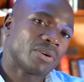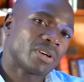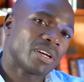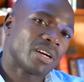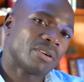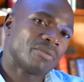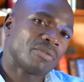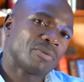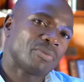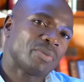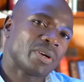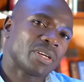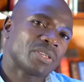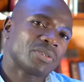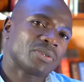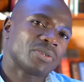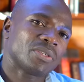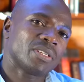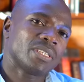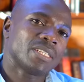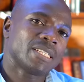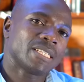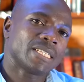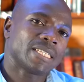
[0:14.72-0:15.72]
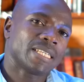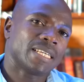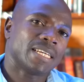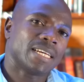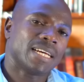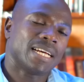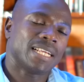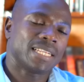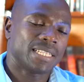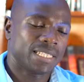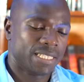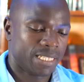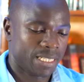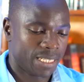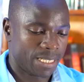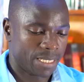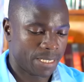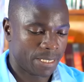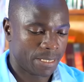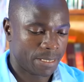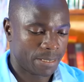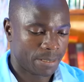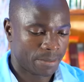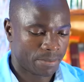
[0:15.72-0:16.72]
welcome person, and
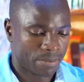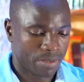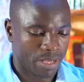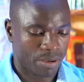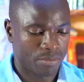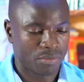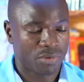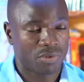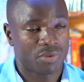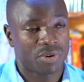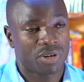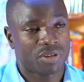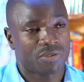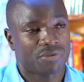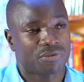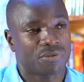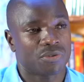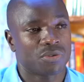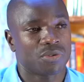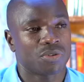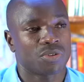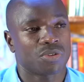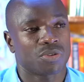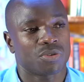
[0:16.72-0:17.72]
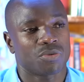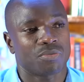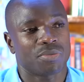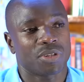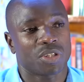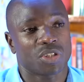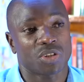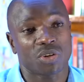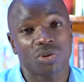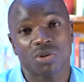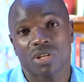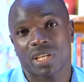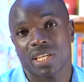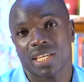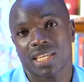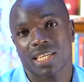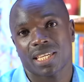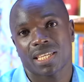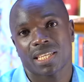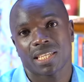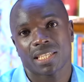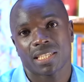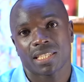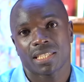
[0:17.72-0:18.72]
I'm grateful to be
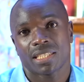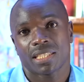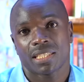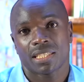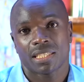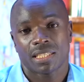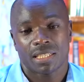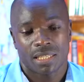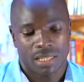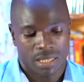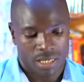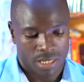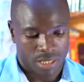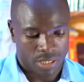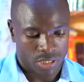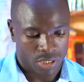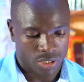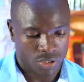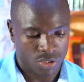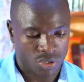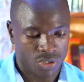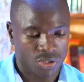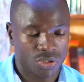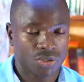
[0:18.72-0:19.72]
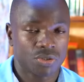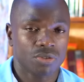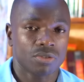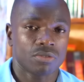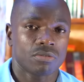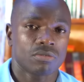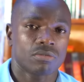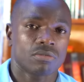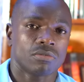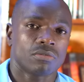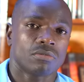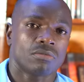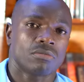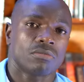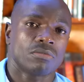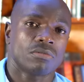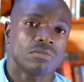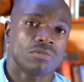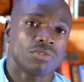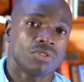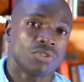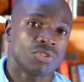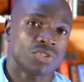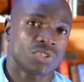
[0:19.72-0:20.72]
talking to you,
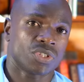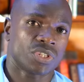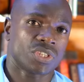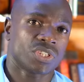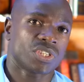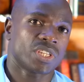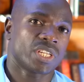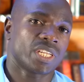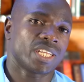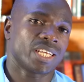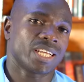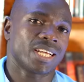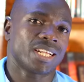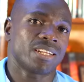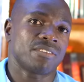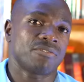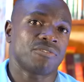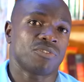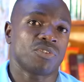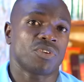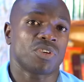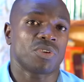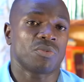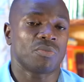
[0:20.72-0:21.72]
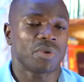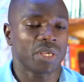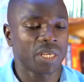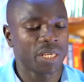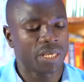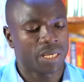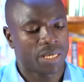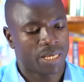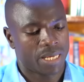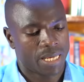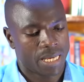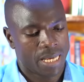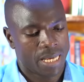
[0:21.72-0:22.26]
who's listening and viewing me.